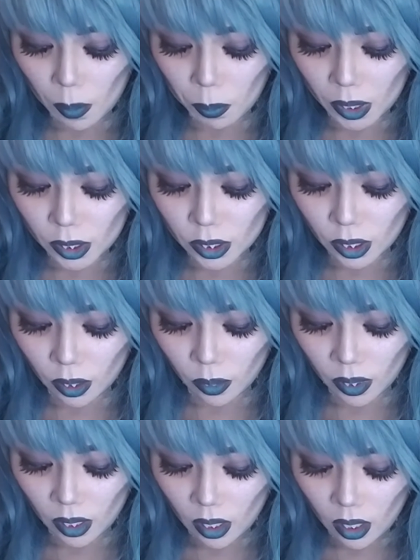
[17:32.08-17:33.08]
So
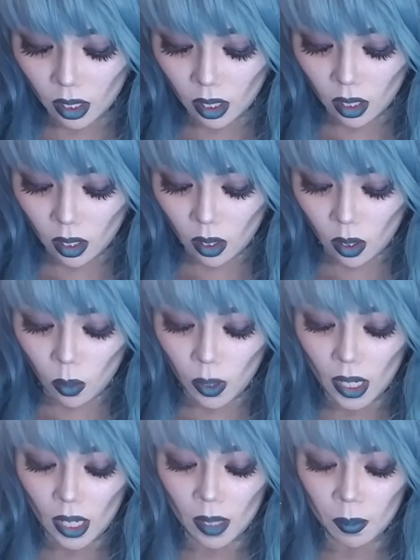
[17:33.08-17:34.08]
what
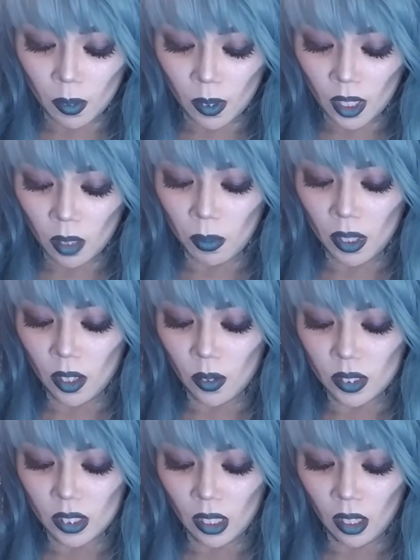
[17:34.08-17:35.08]
I'm going to be
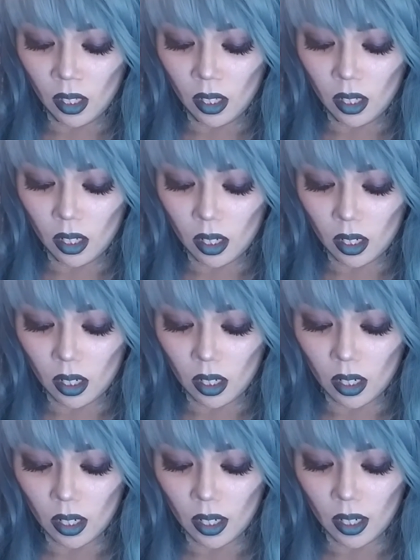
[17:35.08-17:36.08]
using
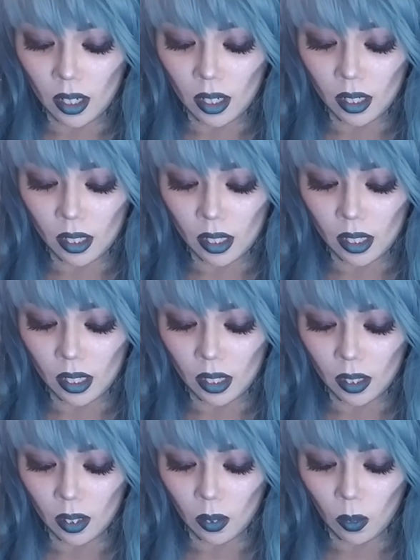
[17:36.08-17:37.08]
are
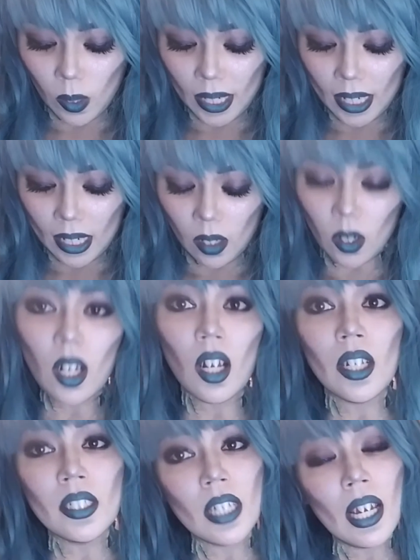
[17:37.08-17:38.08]
white out
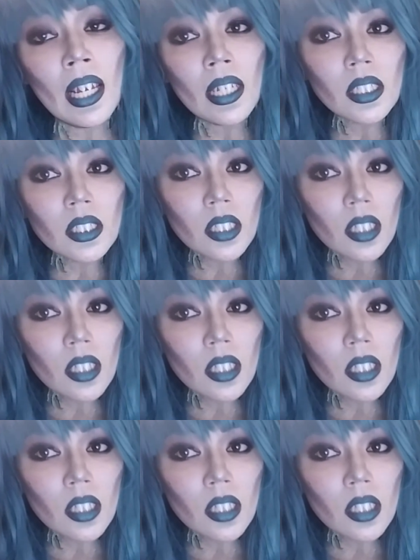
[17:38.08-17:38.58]
contacts.